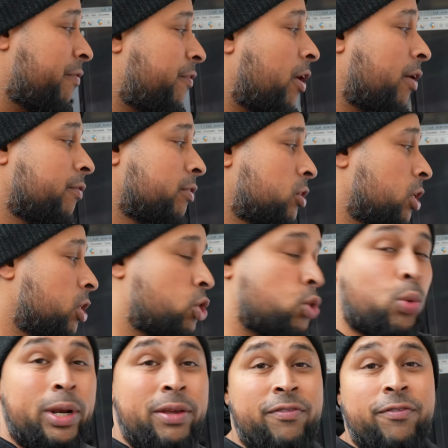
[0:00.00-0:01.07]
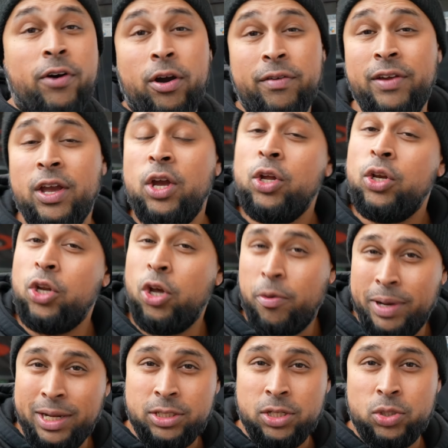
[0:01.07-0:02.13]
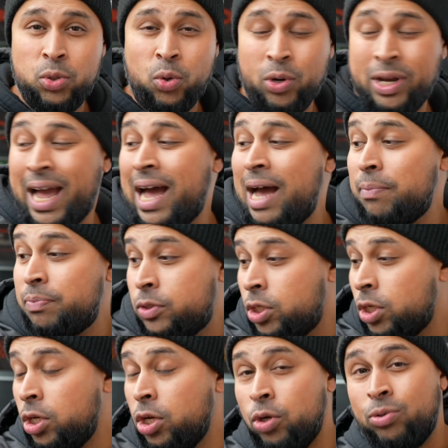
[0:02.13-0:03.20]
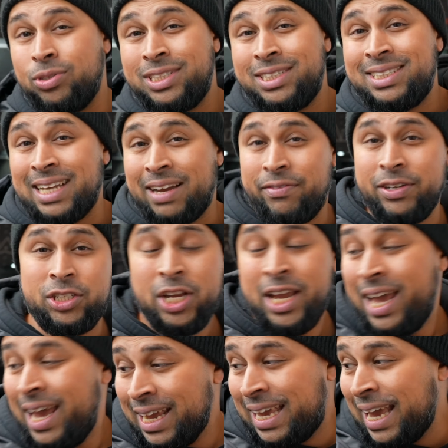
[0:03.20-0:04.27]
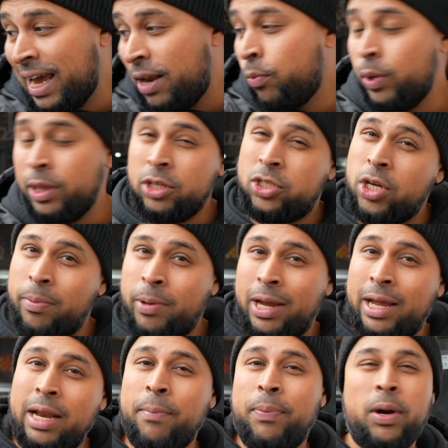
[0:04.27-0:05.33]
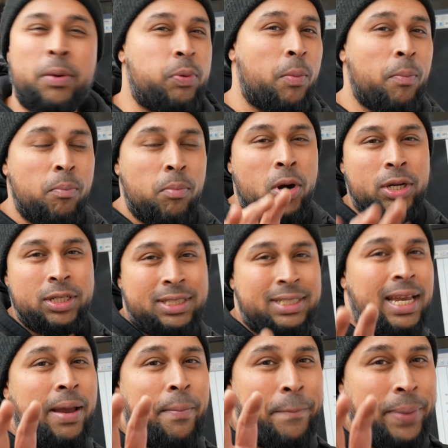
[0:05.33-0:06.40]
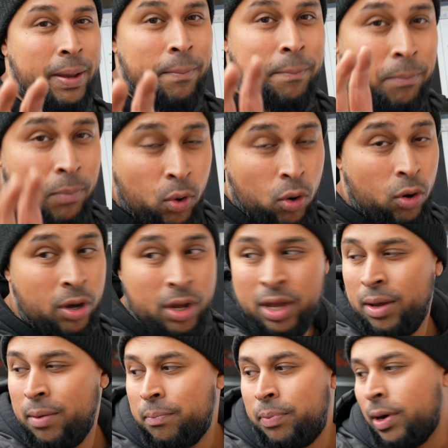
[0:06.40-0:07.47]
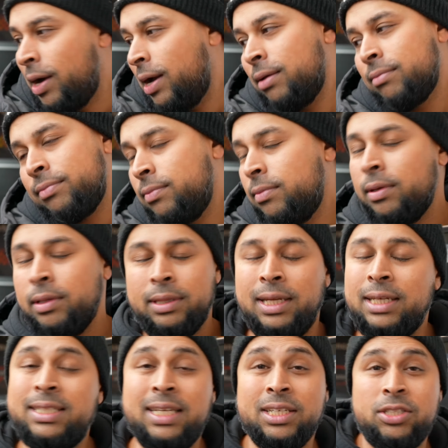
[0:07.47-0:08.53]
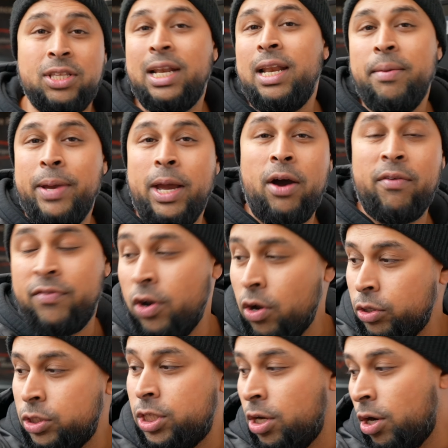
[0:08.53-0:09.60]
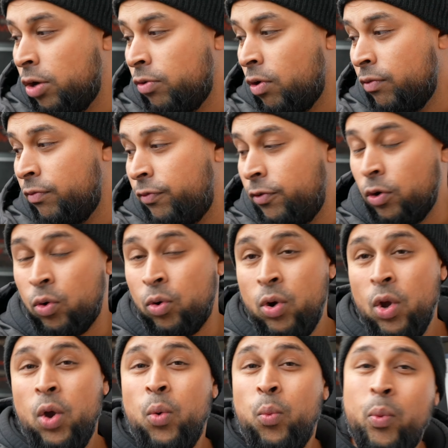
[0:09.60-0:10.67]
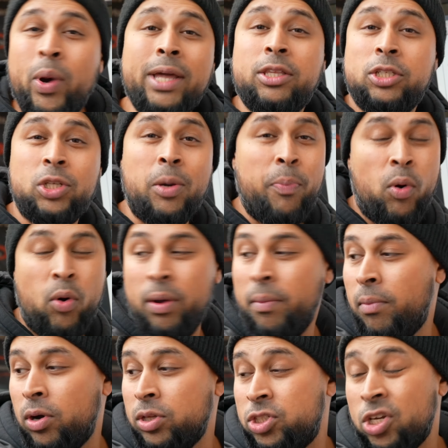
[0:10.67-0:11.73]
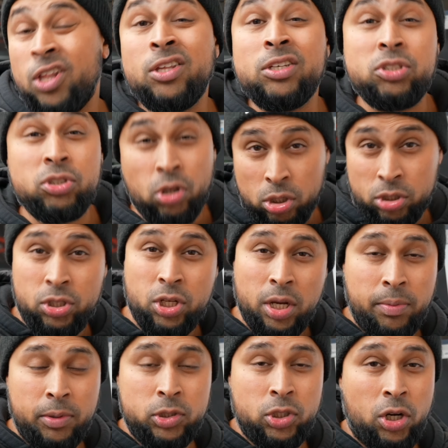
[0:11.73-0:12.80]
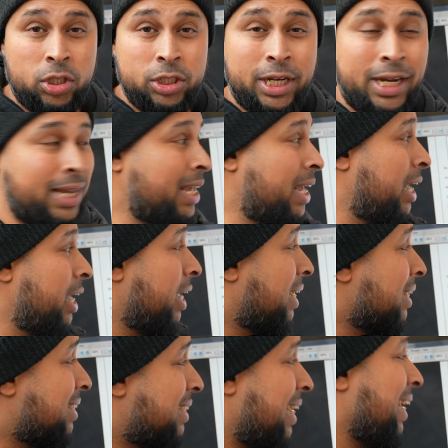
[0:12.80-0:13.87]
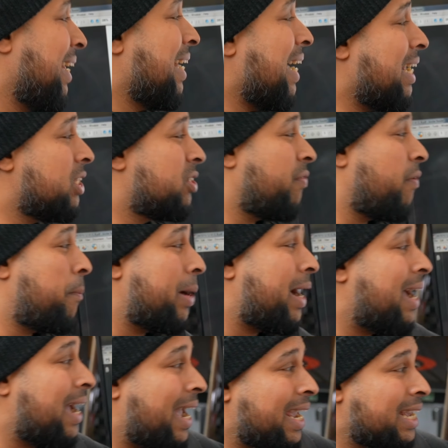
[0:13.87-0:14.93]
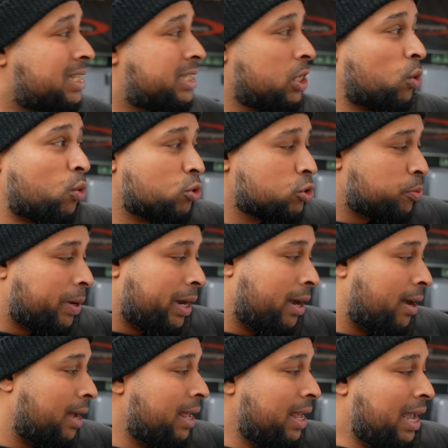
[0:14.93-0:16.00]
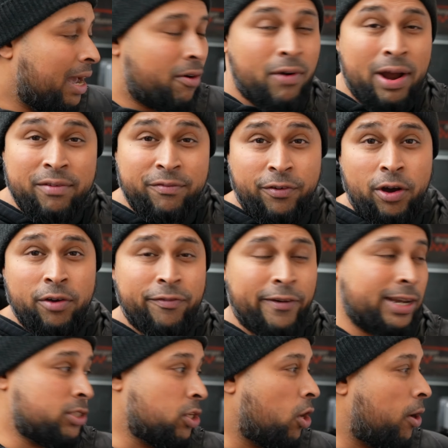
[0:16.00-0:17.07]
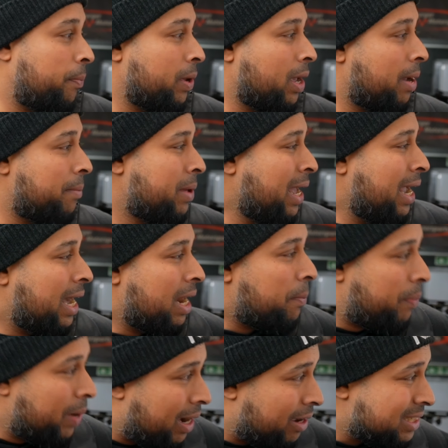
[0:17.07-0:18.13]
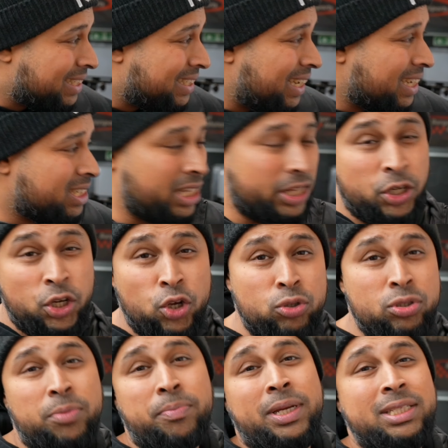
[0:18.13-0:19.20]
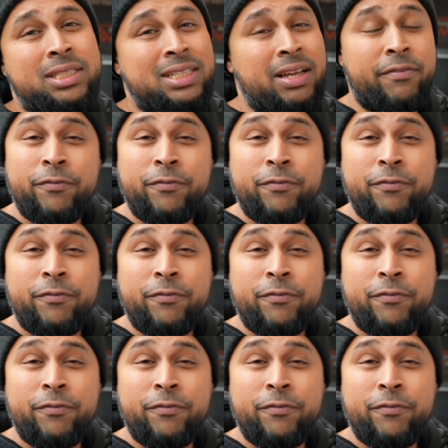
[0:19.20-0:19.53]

525 newton meters of torque. Absolute savage. Again, with the turbo inlet pipe, we might see a bit more, but this is the limit of 99 on fuel with supporting mods on the stock turbocharger. You can see gains of about 80 horsepower around 5,000 RPM and about 60 Newton meters at